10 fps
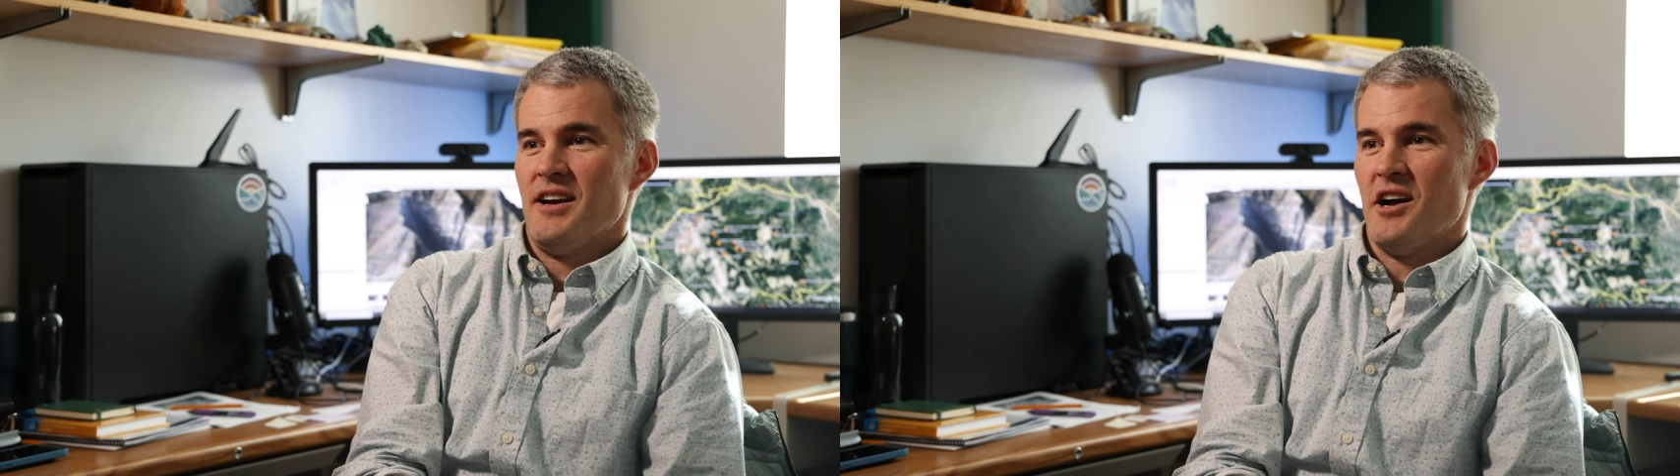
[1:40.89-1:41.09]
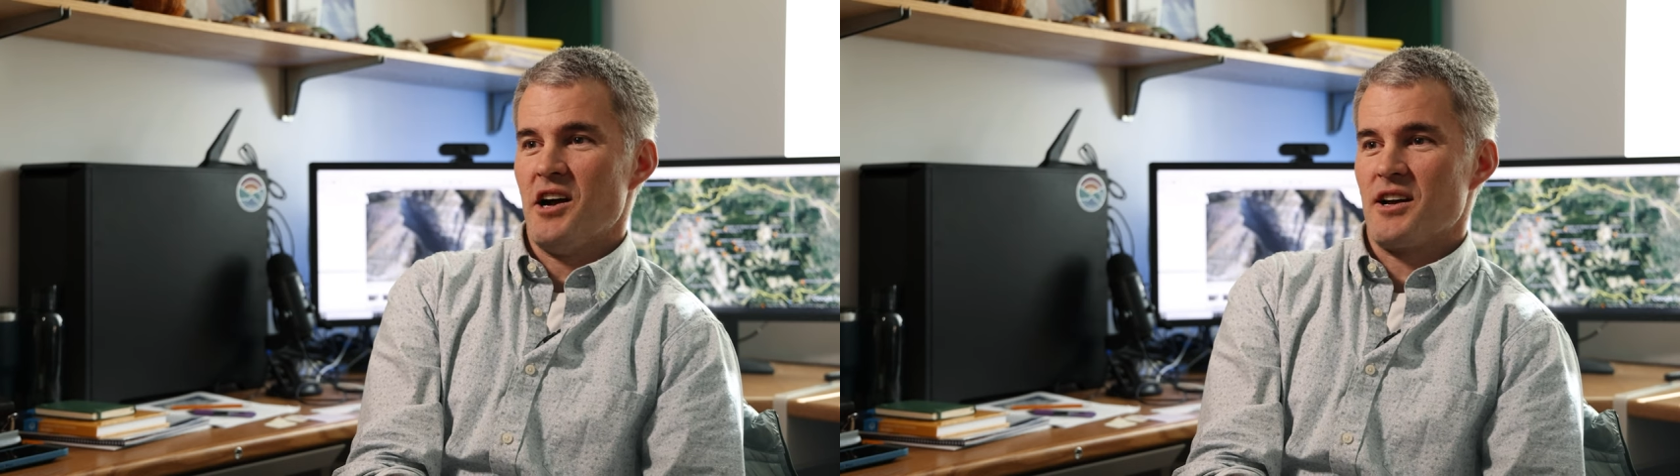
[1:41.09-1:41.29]

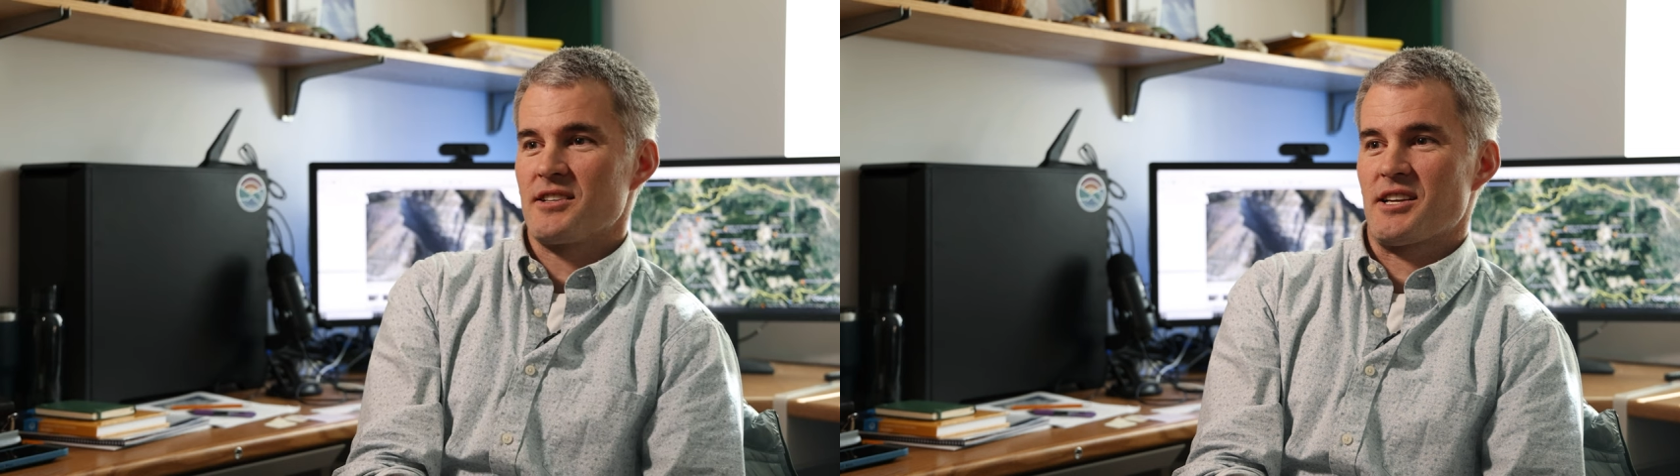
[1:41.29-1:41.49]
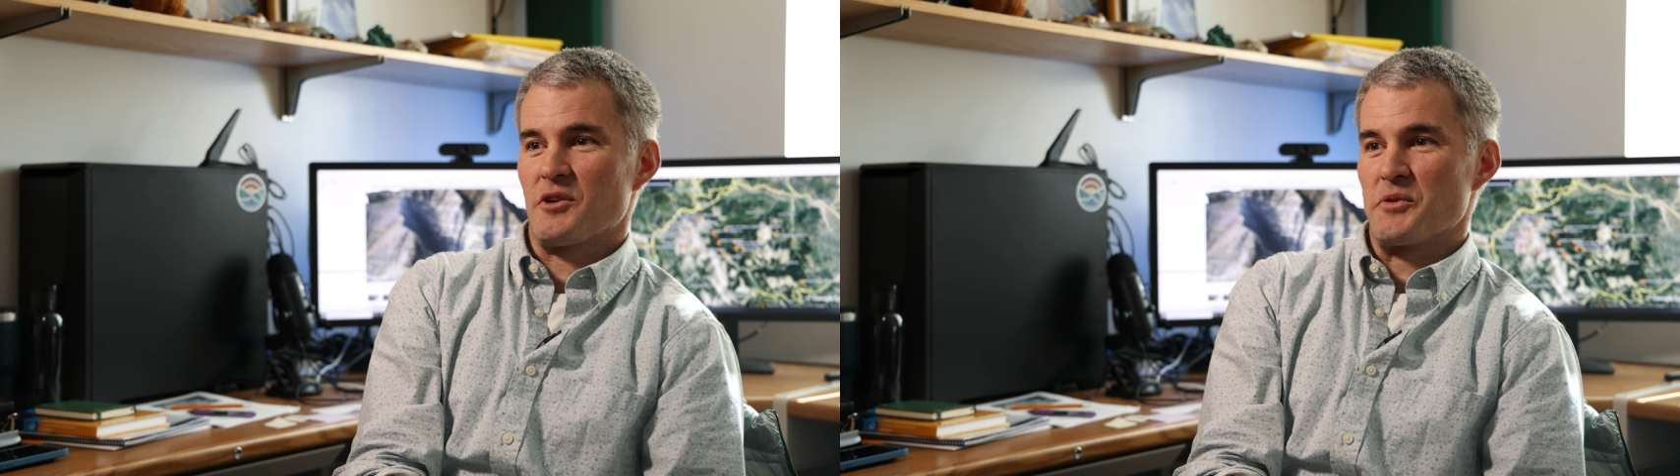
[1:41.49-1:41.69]
uh,
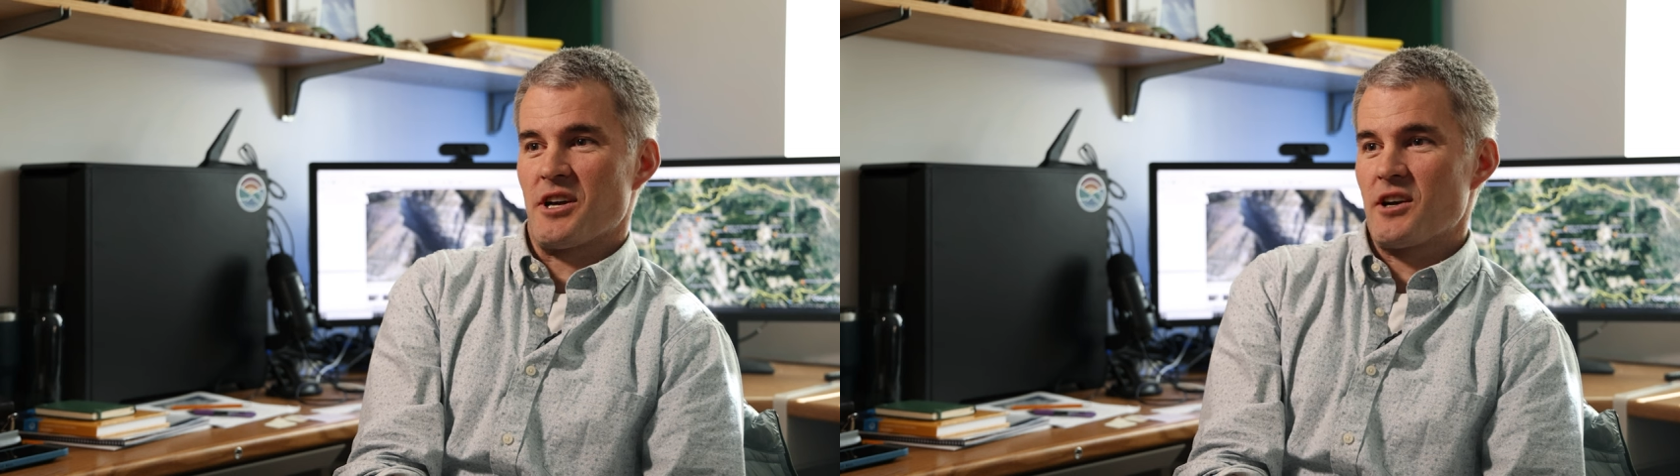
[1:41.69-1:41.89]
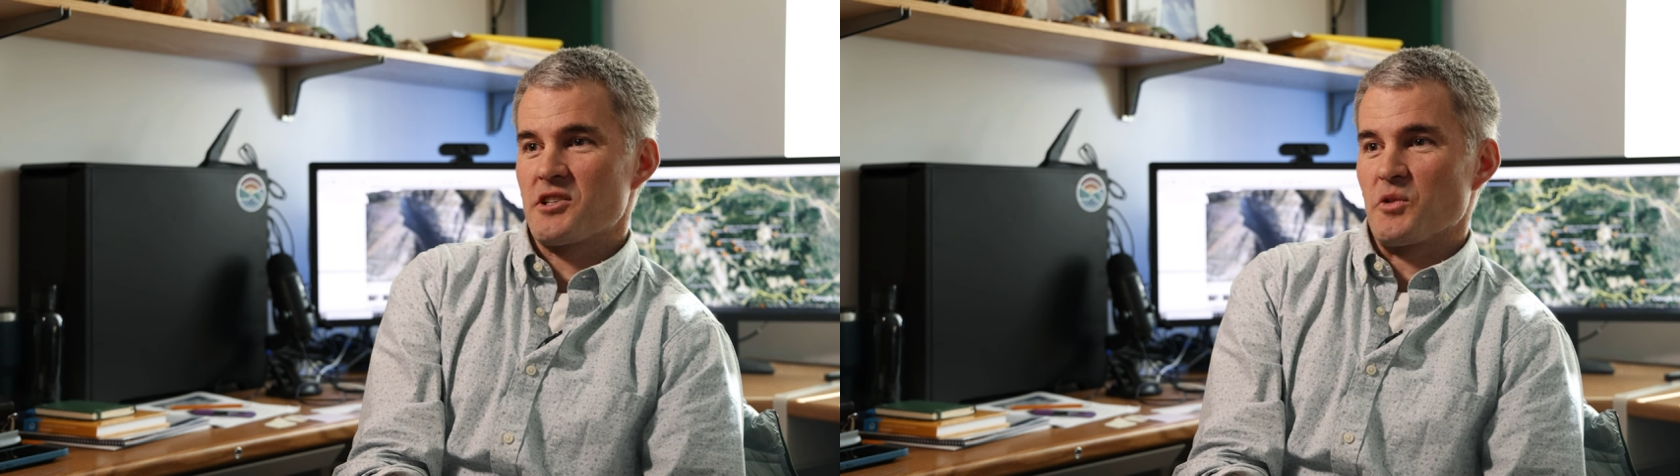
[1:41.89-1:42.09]

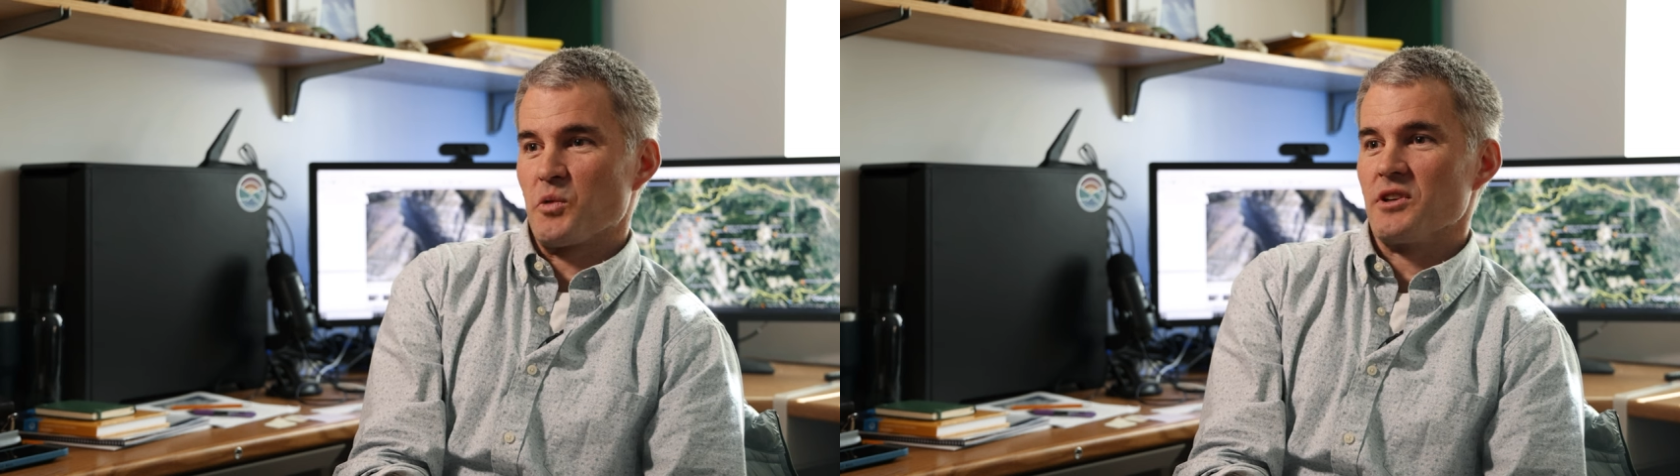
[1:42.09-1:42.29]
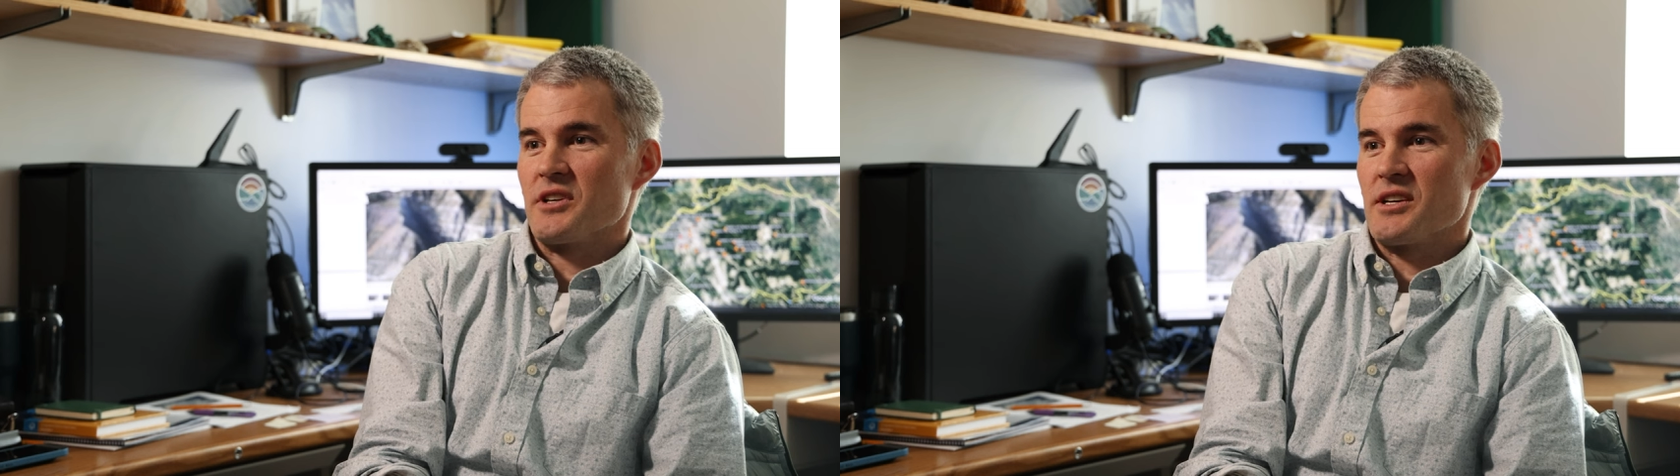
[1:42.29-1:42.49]
sedimentology
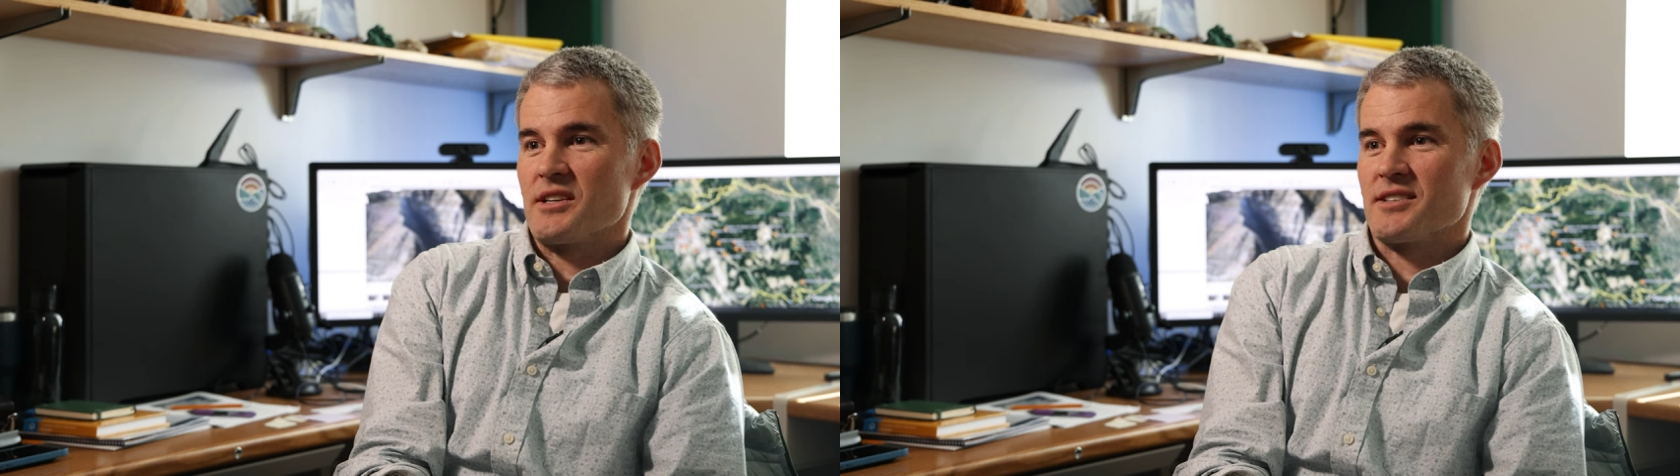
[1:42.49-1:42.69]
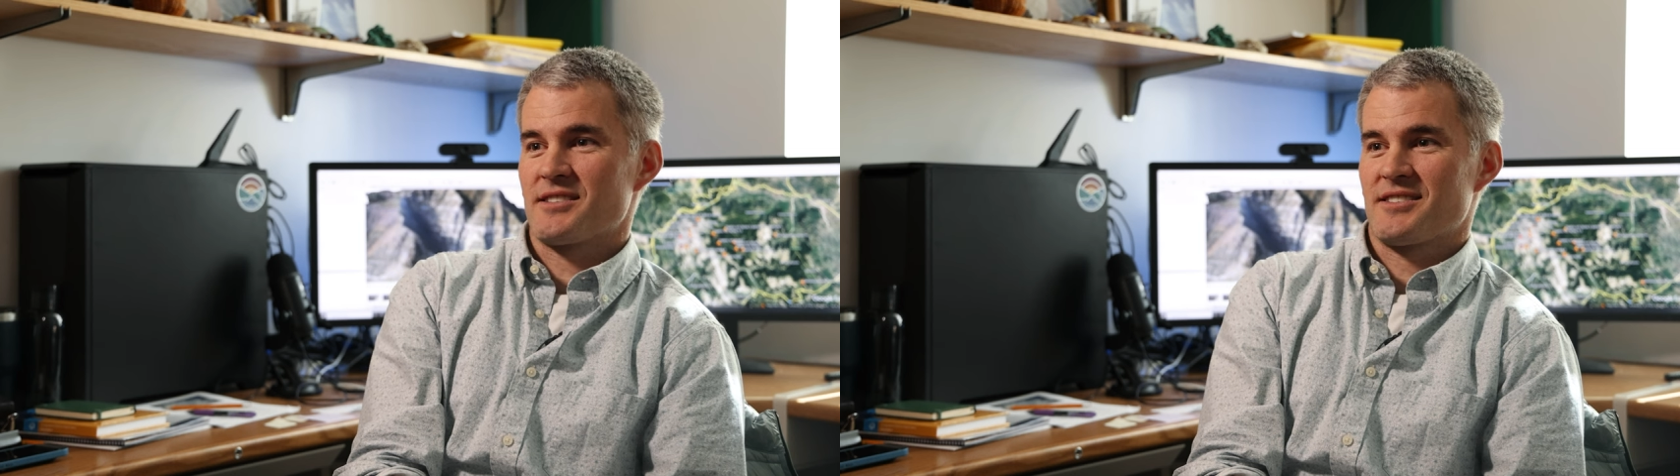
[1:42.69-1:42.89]
really
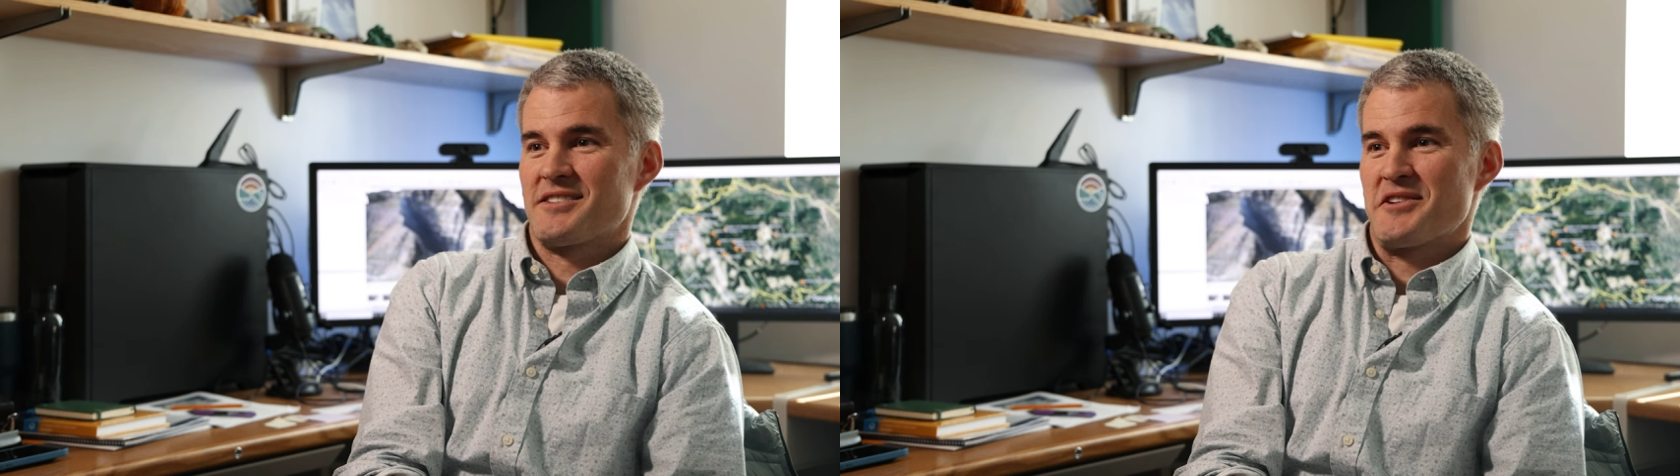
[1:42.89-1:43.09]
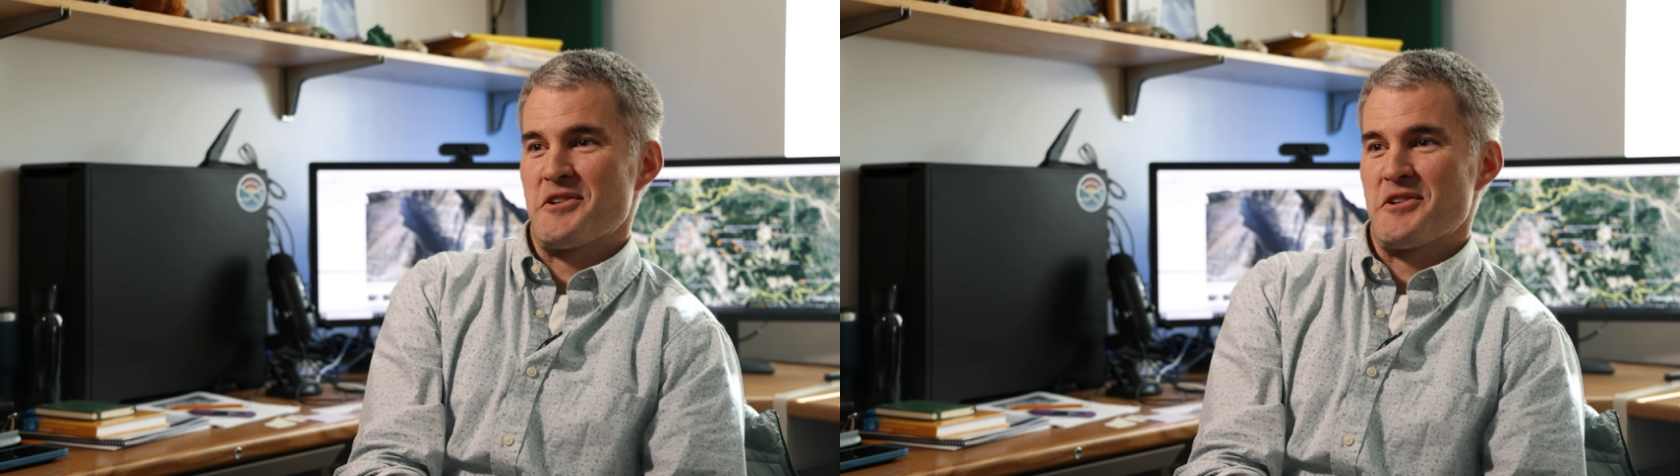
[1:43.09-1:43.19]
is